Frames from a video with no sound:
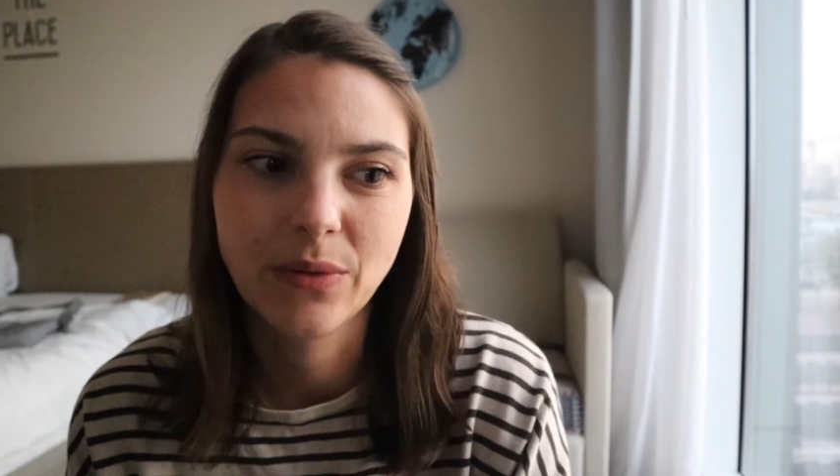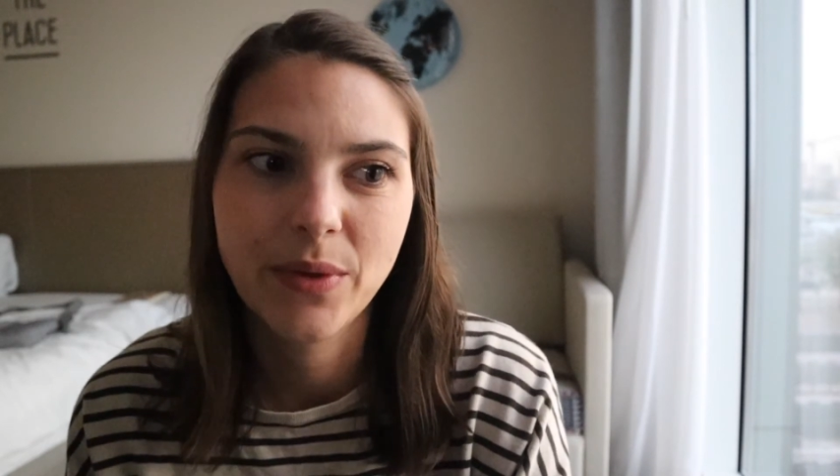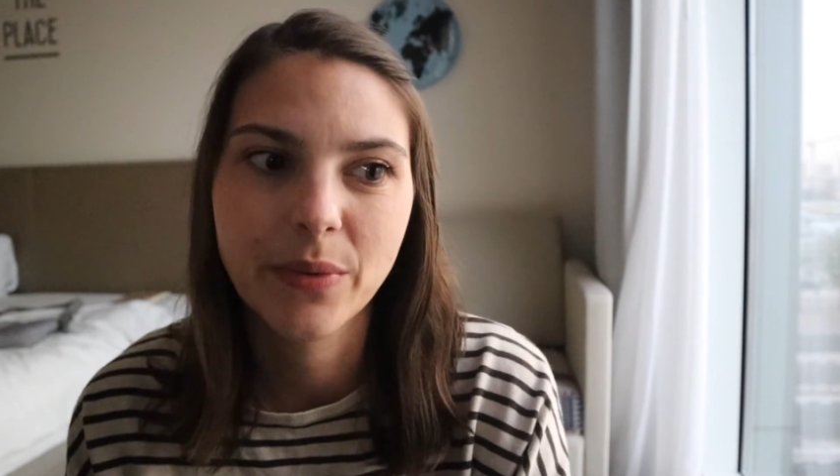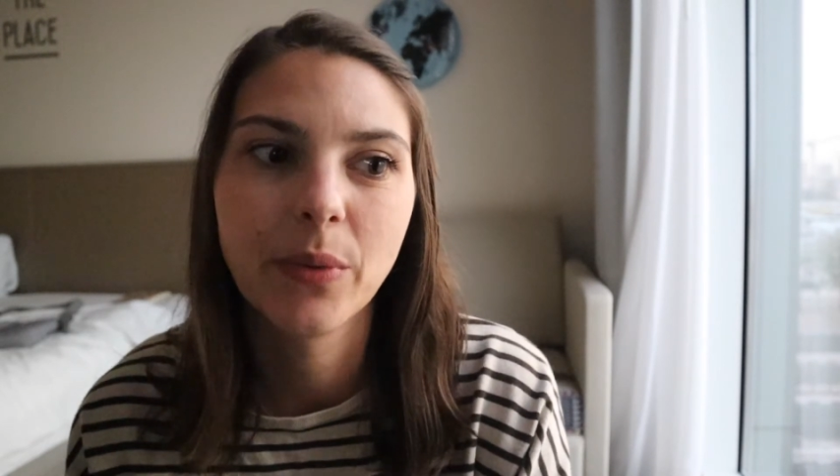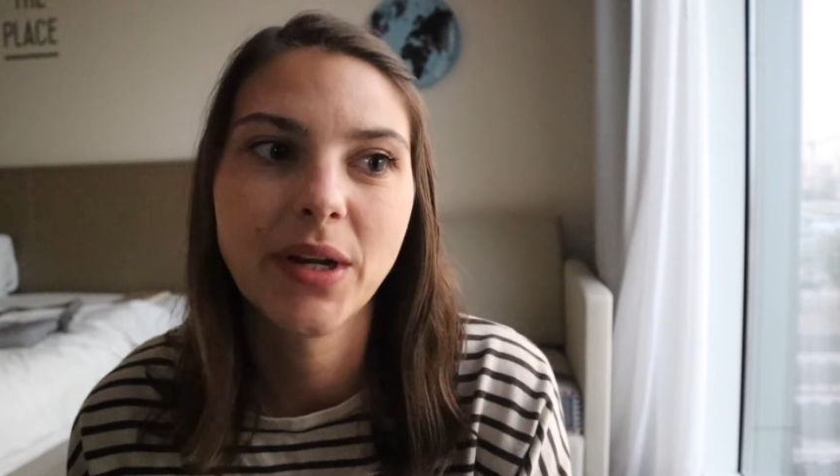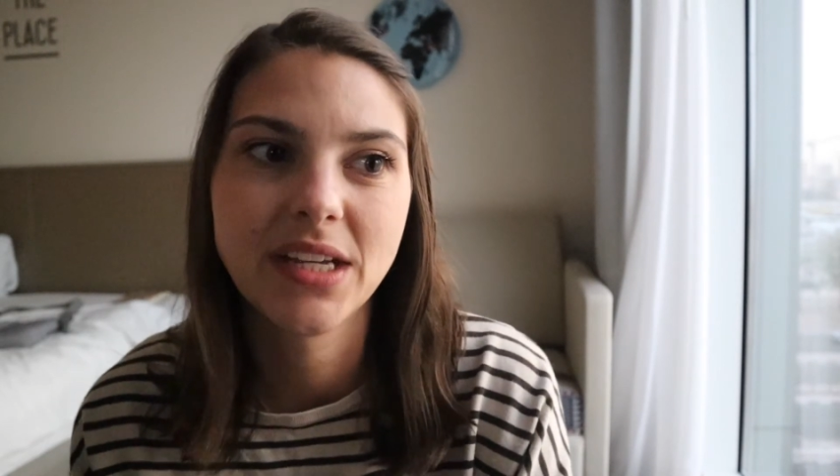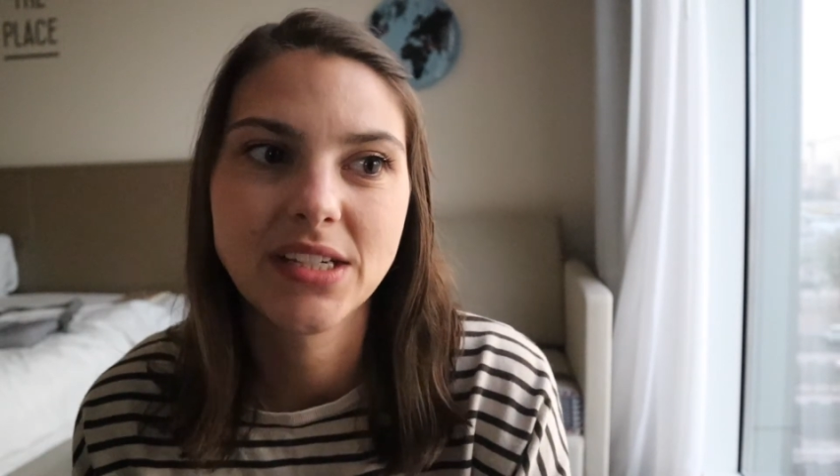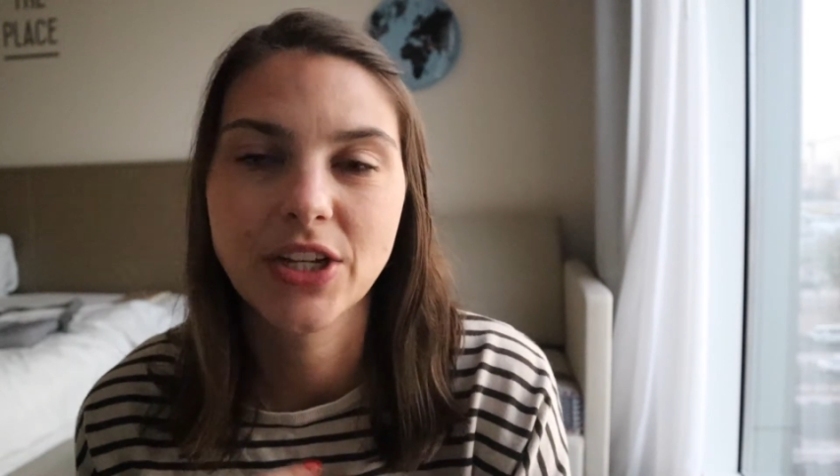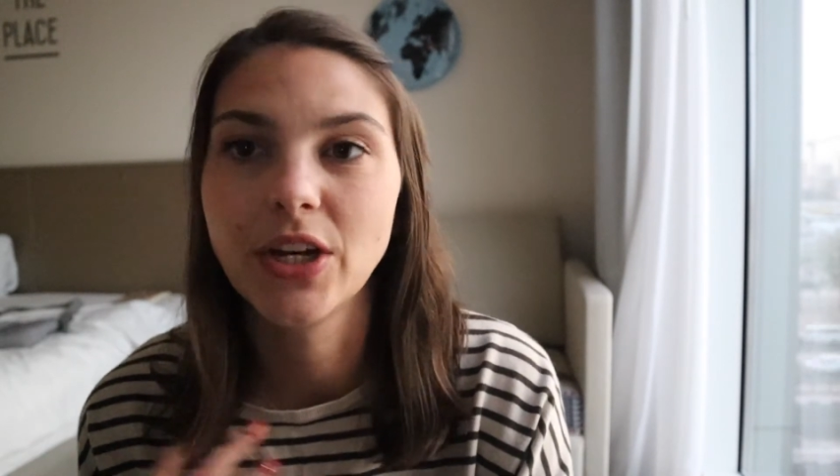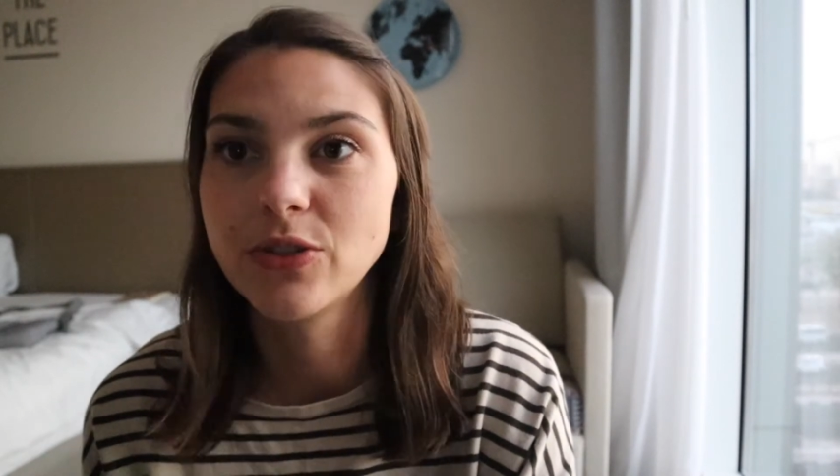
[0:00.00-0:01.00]
we were wanting
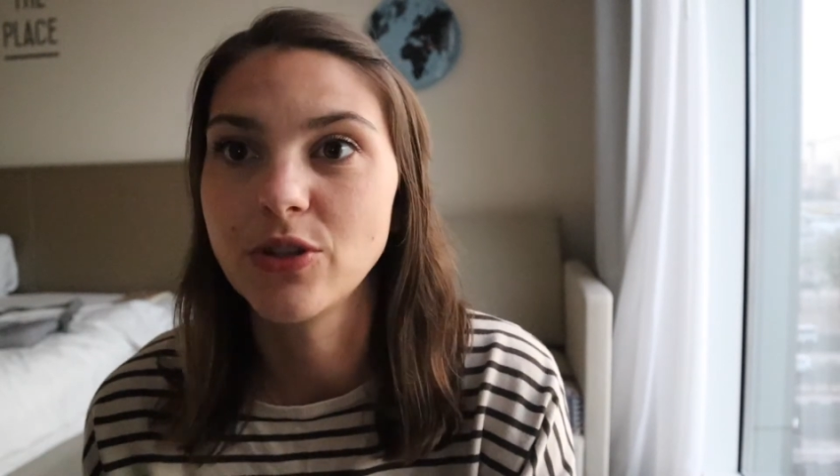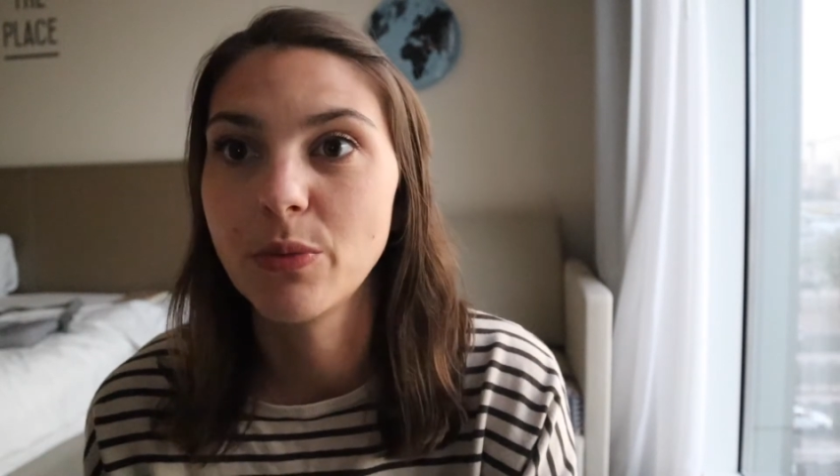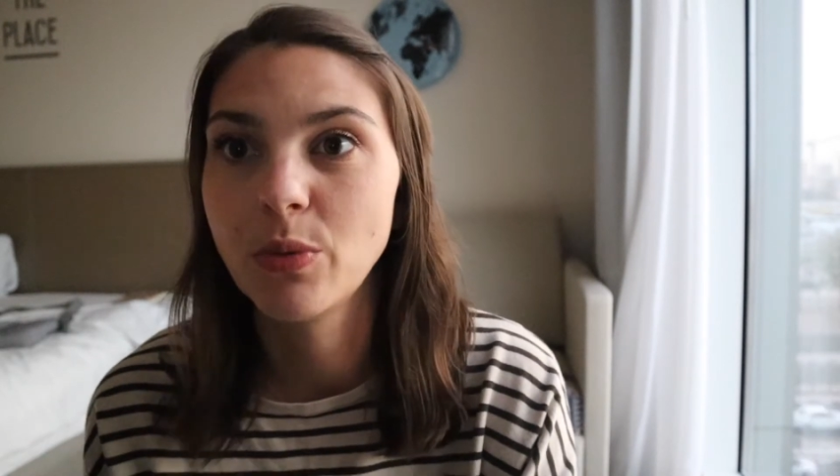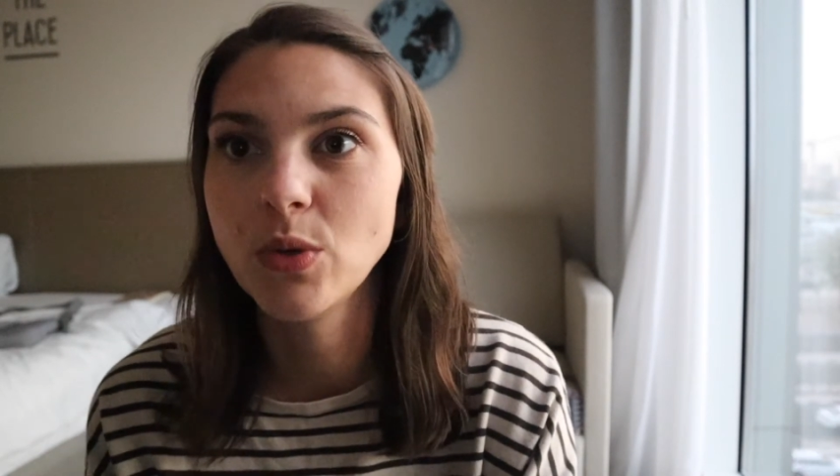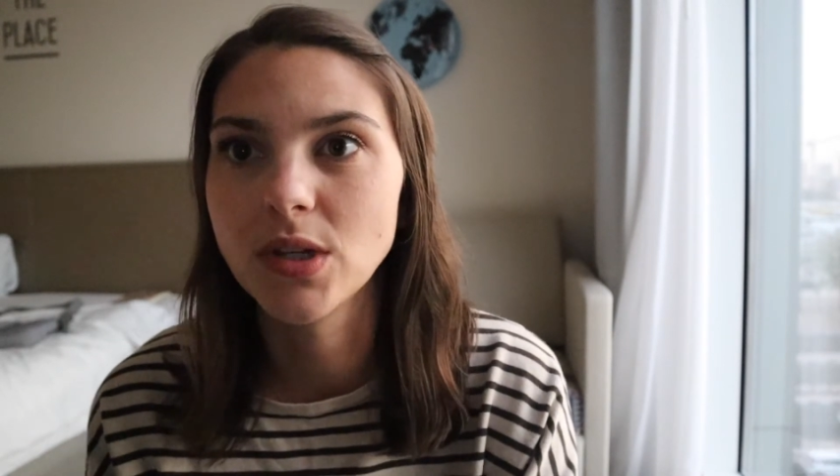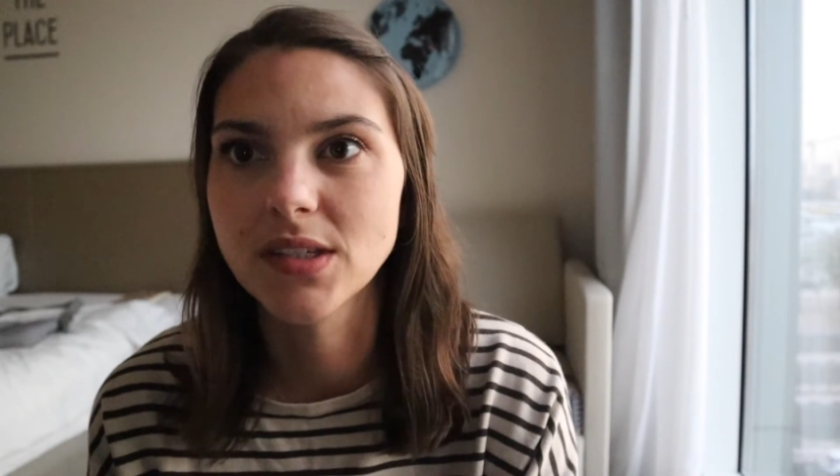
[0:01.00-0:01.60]
to go to the pool,